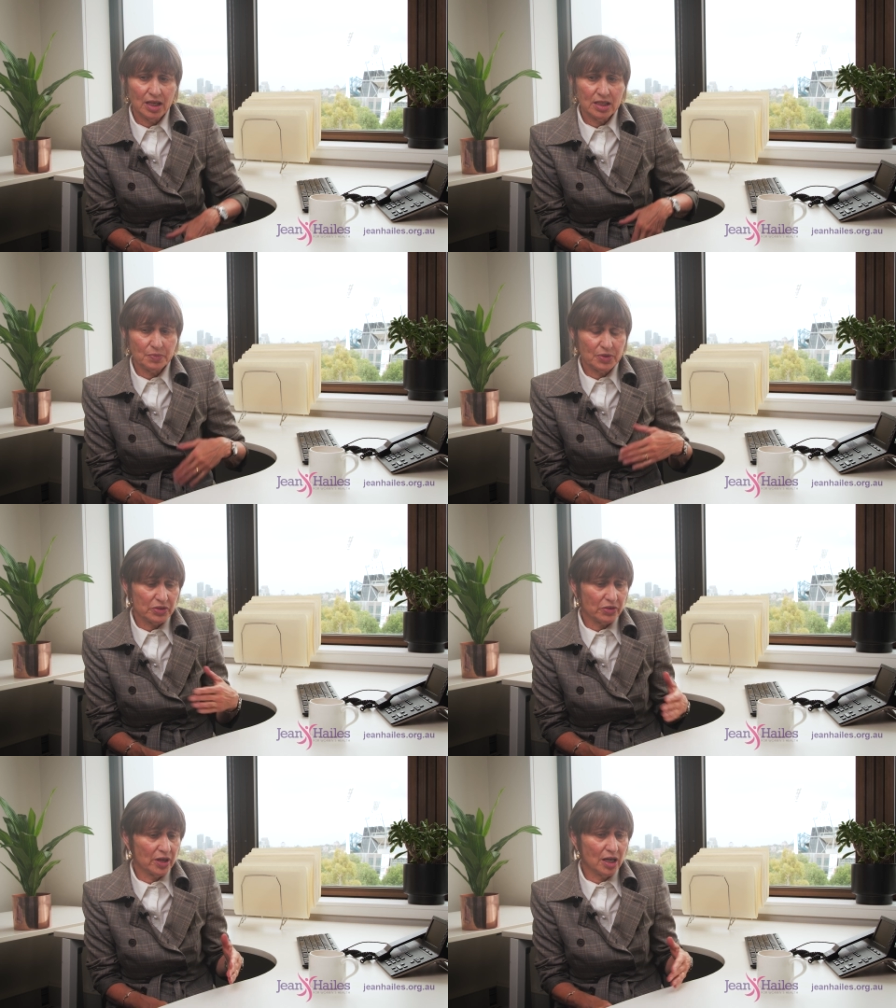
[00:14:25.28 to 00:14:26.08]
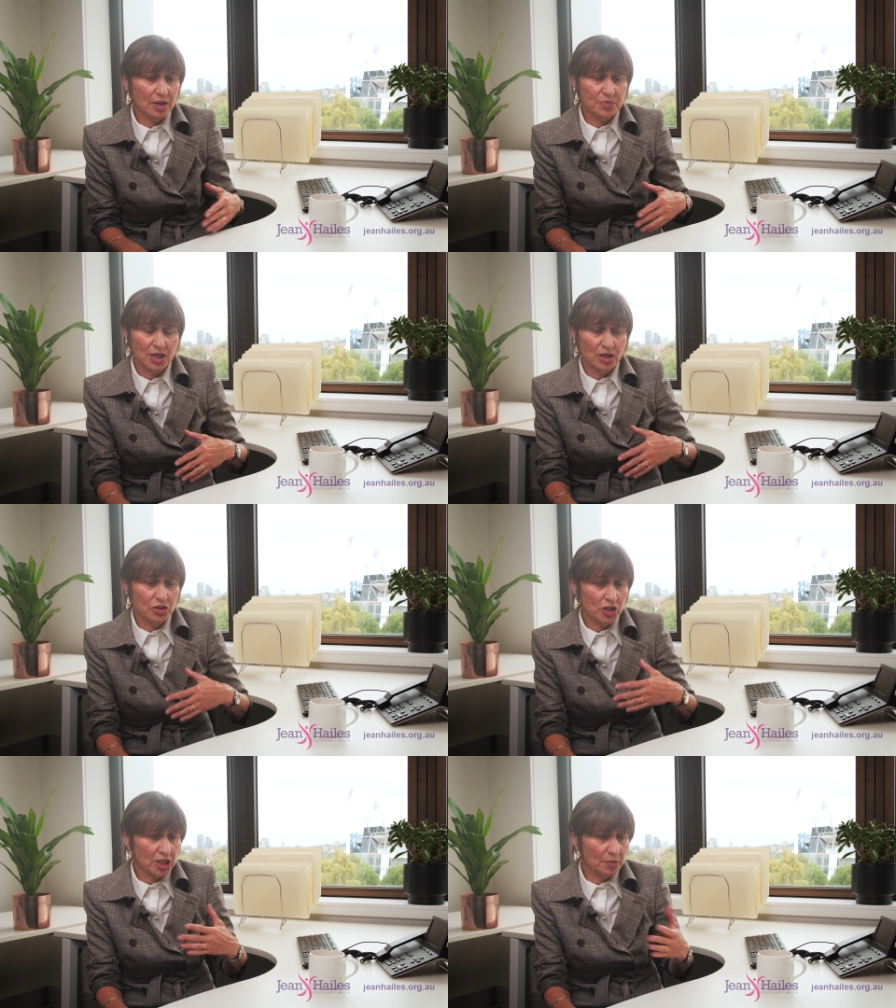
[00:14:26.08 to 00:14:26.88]
it's prescribed,
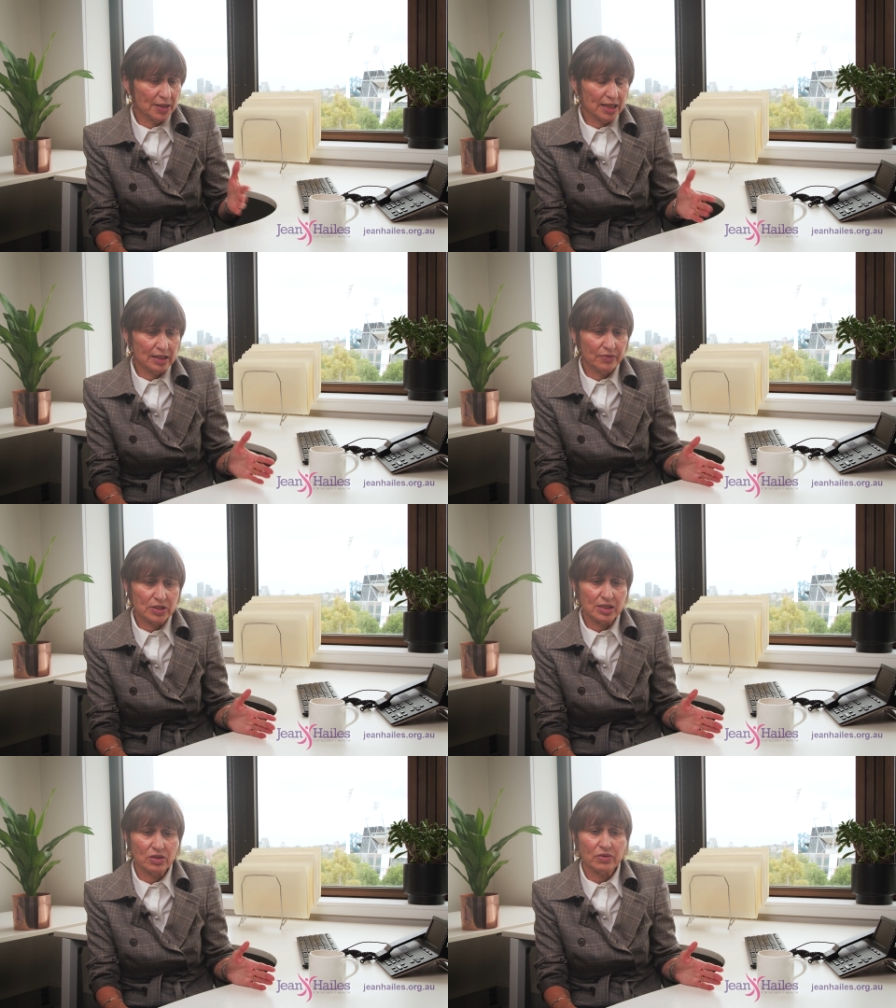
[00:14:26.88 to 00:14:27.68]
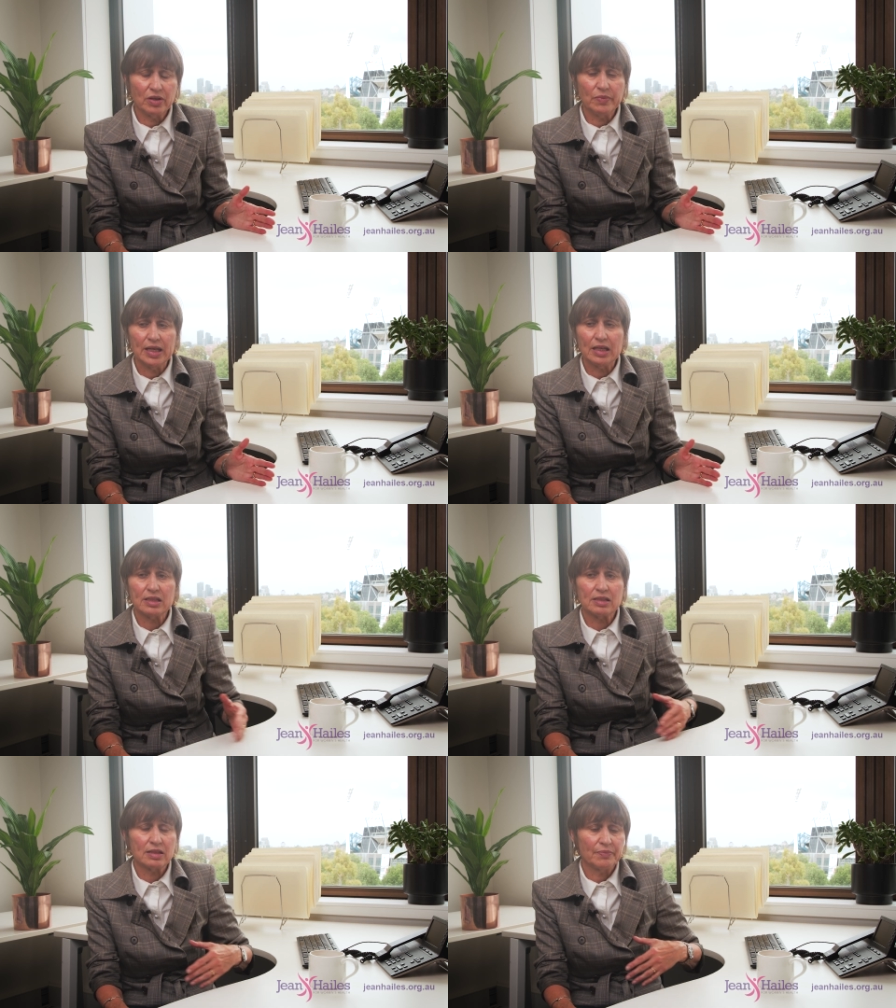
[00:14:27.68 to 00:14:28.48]
you check the blood levels in 3
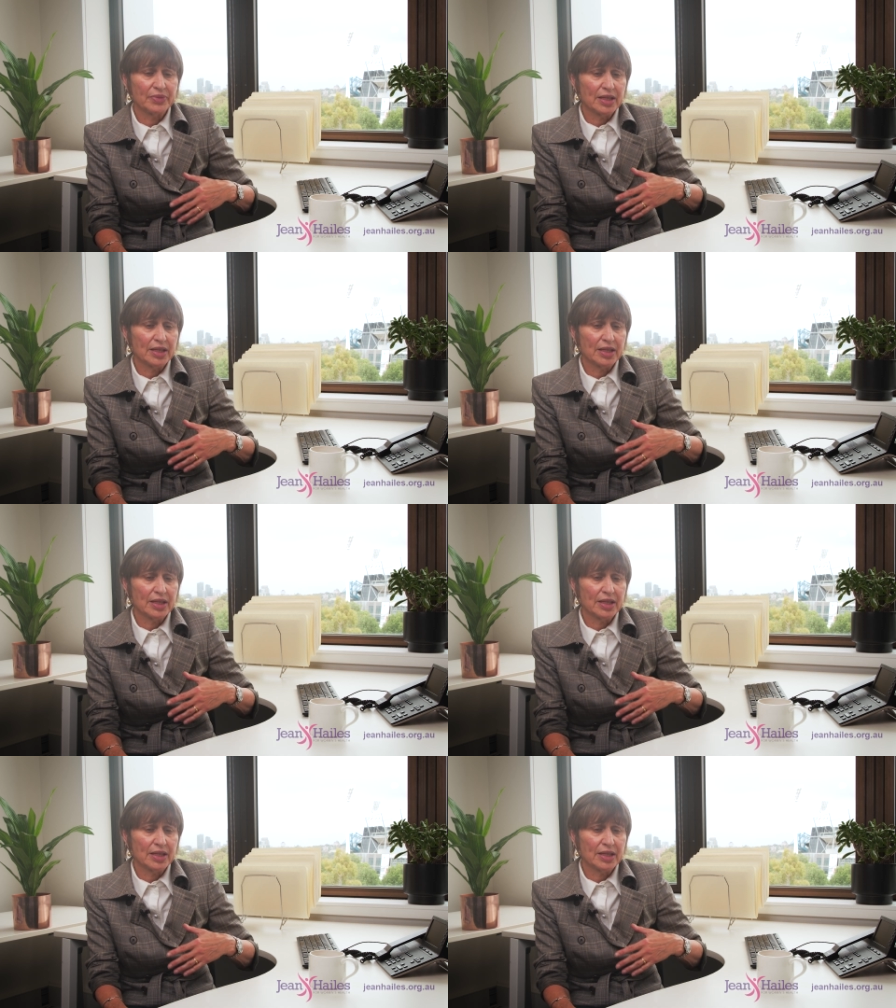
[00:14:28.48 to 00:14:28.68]
weeks.